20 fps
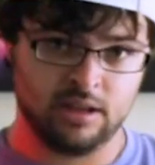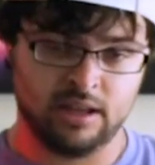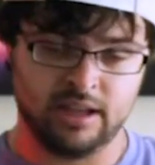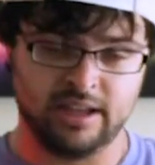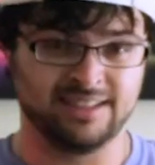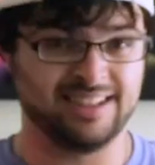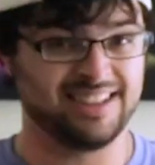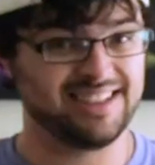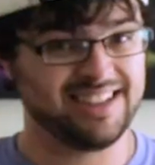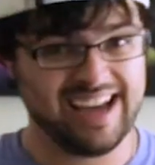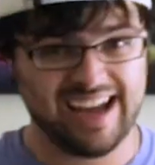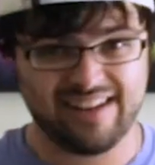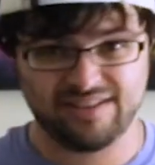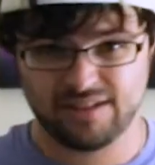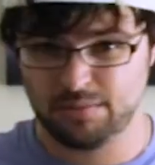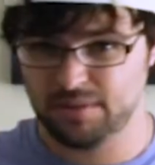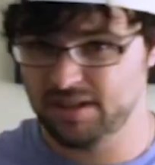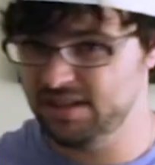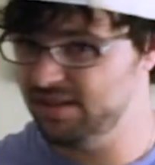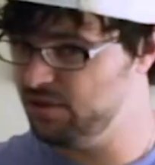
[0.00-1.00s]
It doesn't have
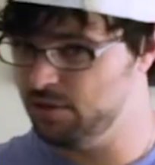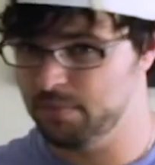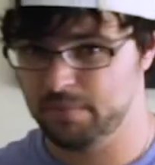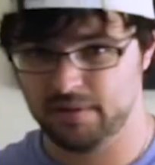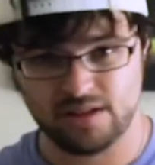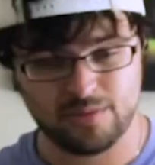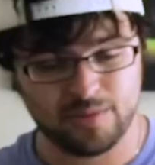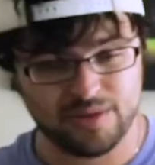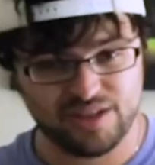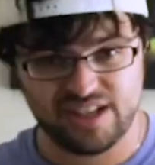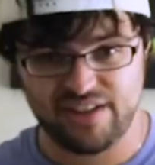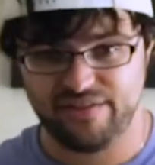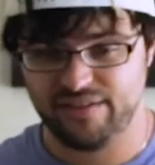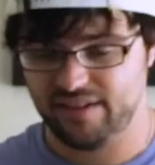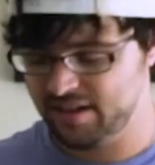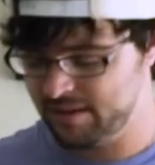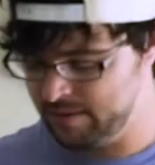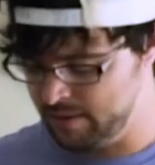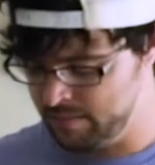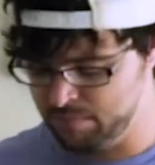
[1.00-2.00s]
to be super
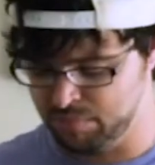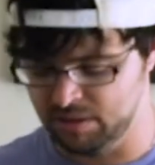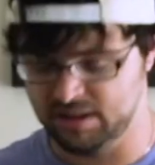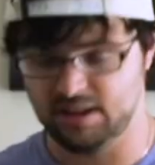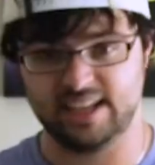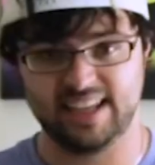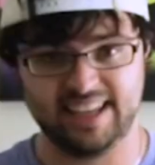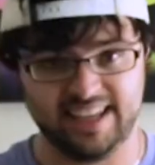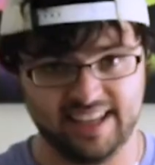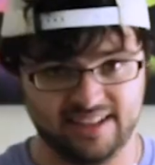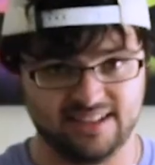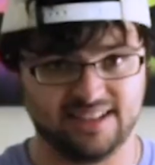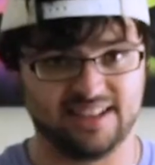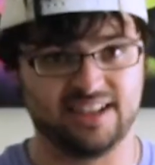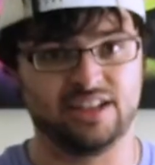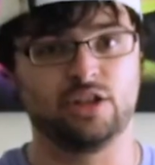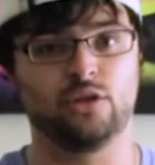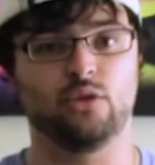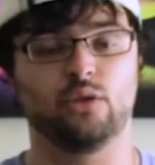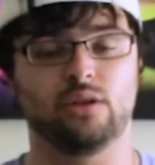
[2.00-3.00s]
specific, but the key is
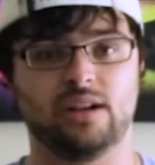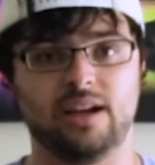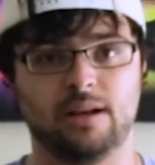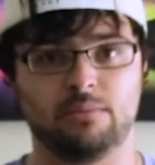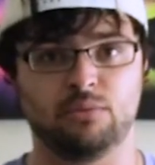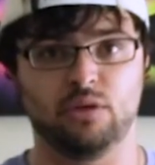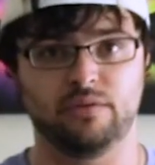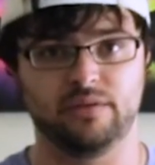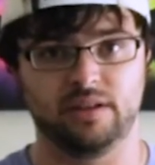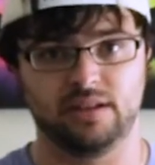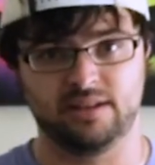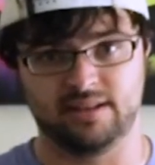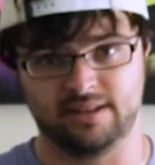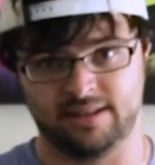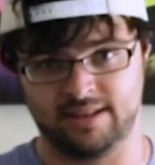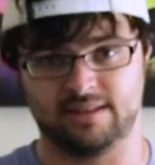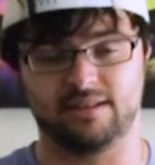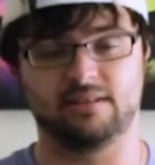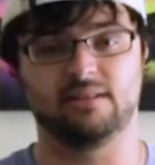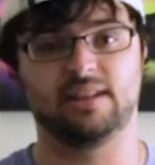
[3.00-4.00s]
that you're not moving and
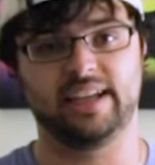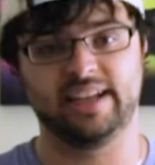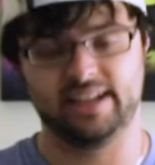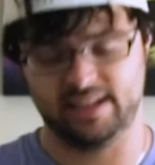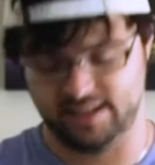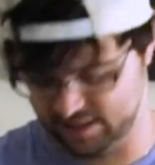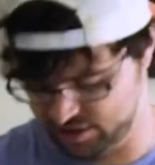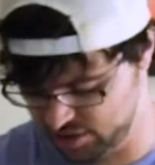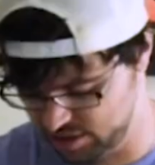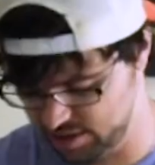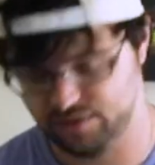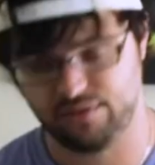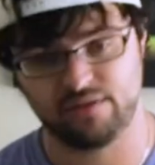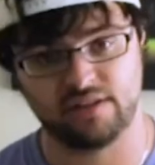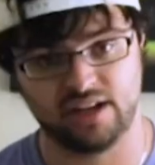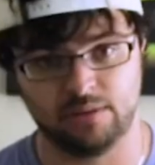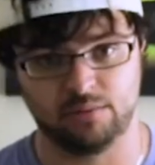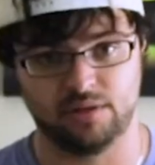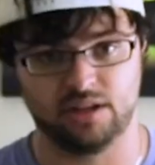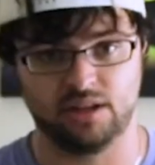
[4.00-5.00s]
that the light is just
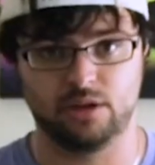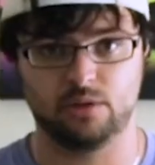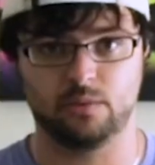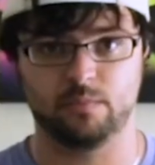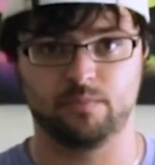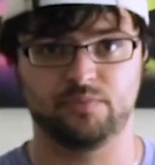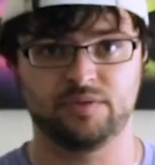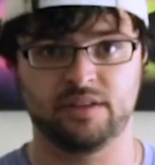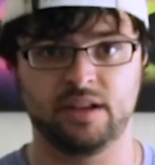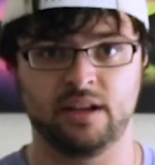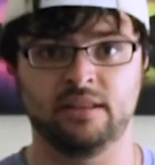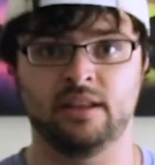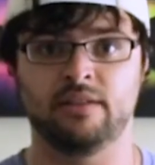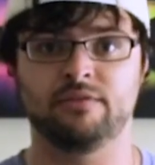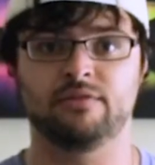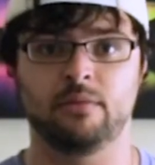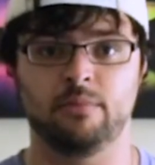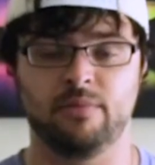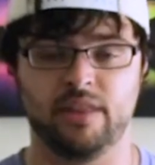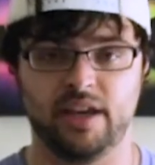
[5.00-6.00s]
framing you. And then
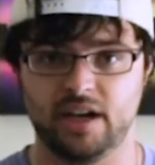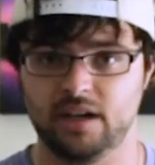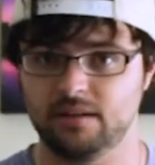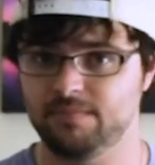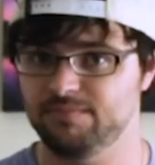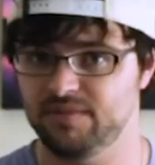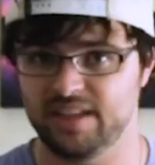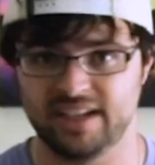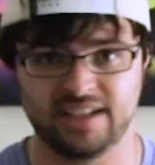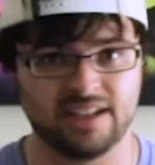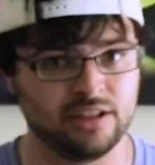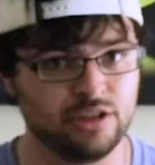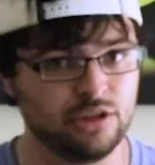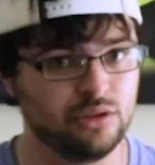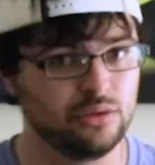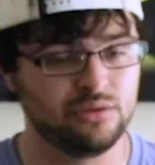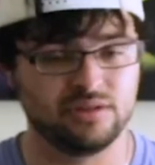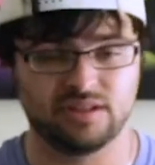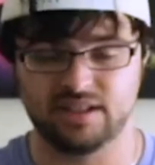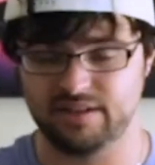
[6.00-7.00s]
from there, they can
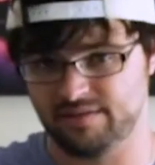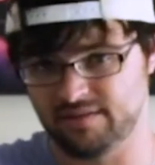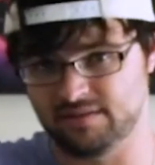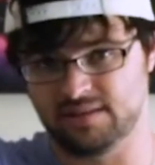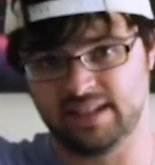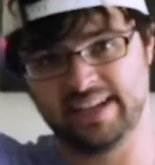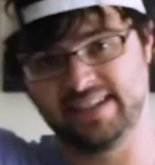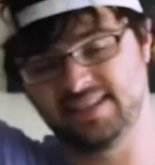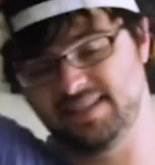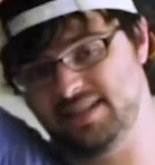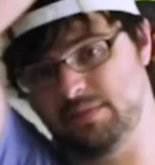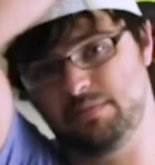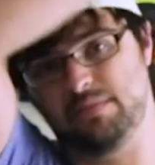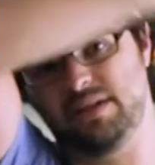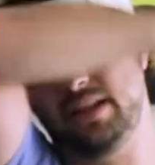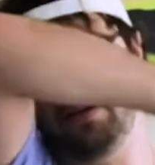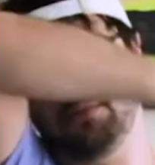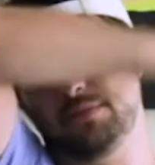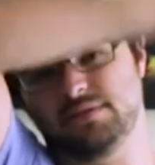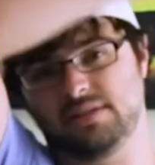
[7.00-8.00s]
use different lights to
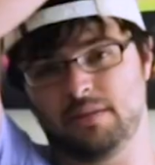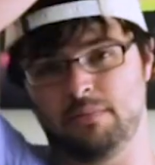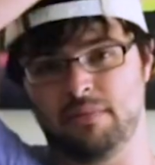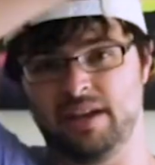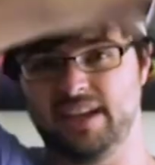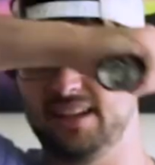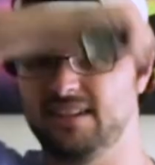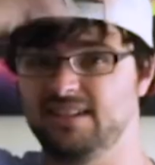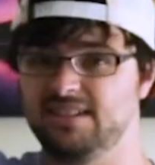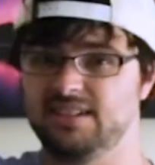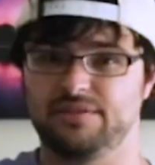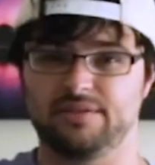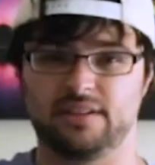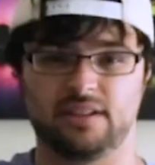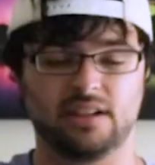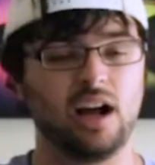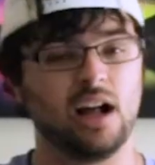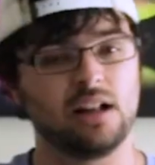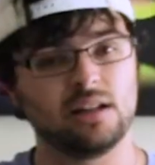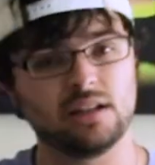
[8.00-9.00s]
be able to make it a different
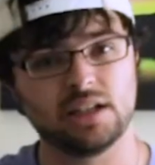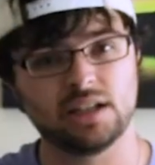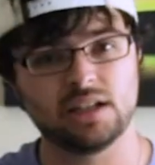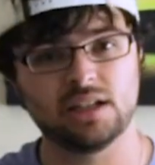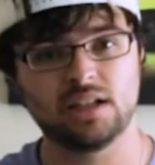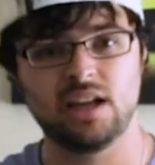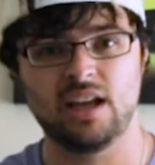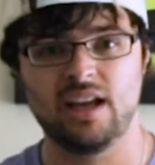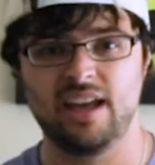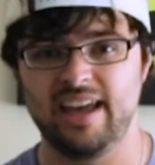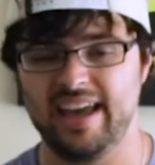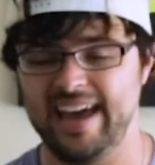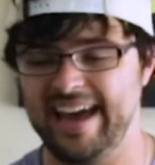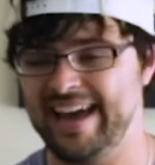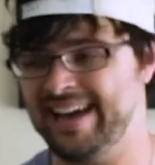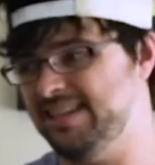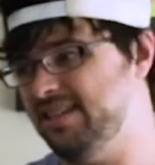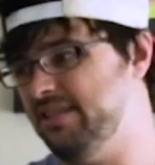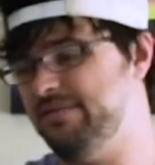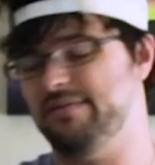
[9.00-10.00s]
color,
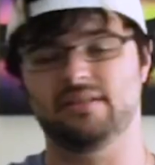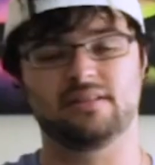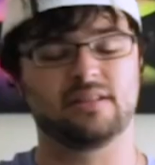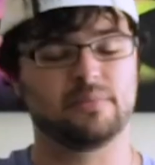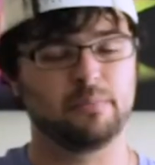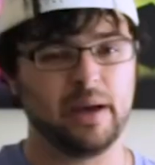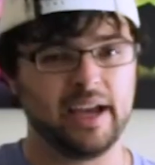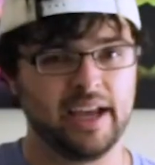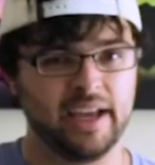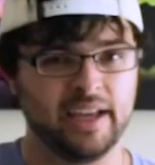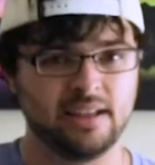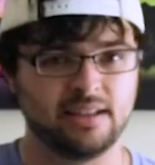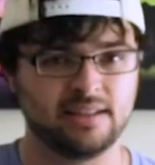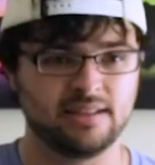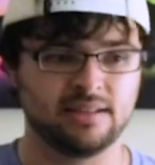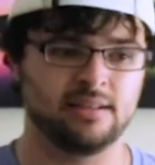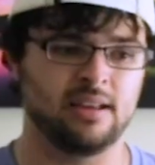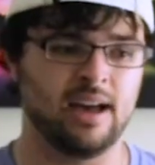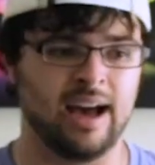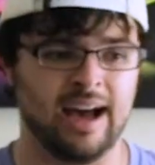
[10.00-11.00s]
add different
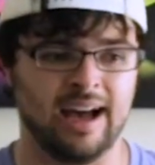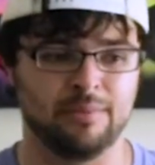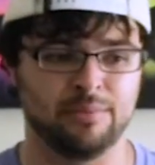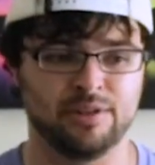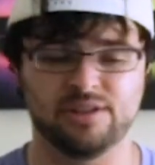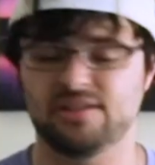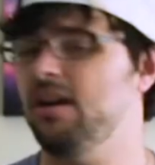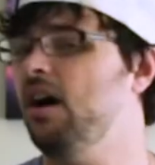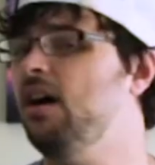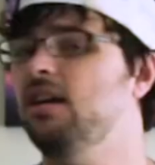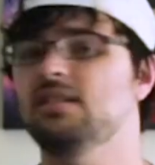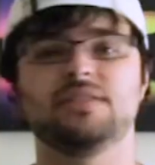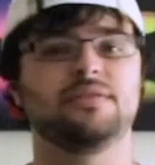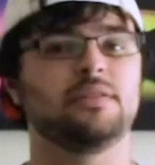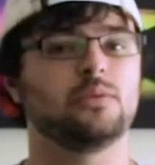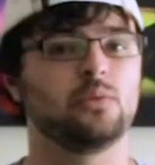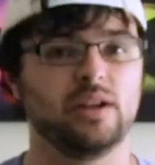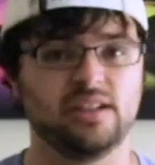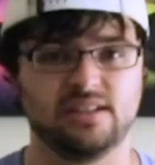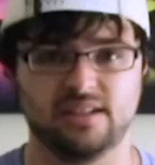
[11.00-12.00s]
spikes. There's all
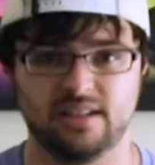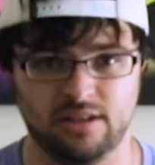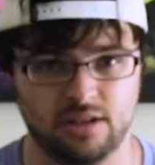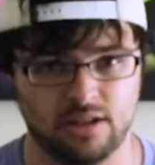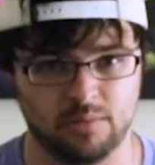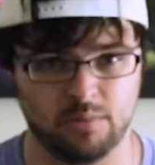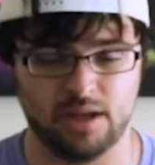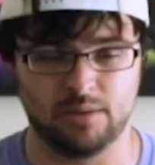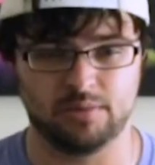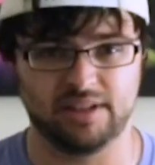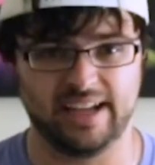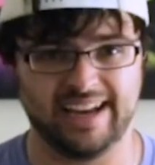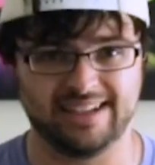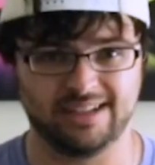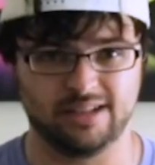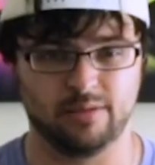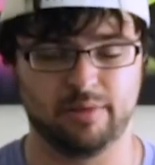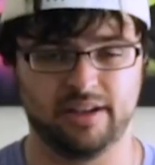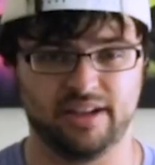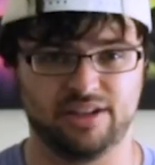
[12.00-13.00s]
different ways that you can be able to add
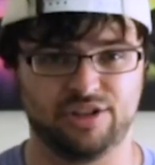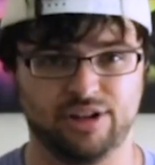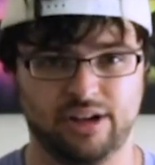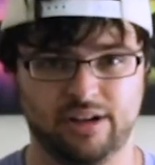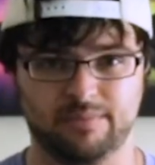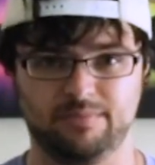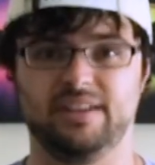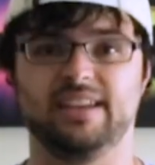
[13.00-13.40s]
to the picture.